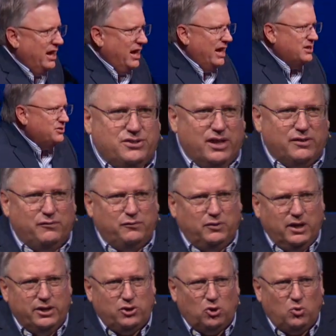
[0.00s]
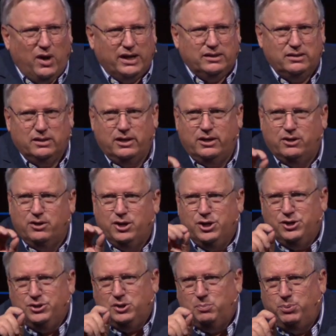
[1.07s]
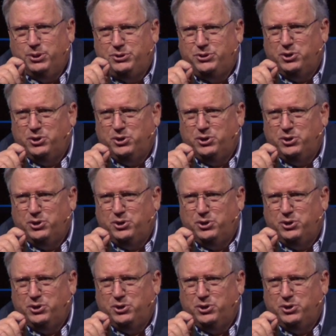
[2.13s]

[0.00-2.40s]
as they flutter right there to put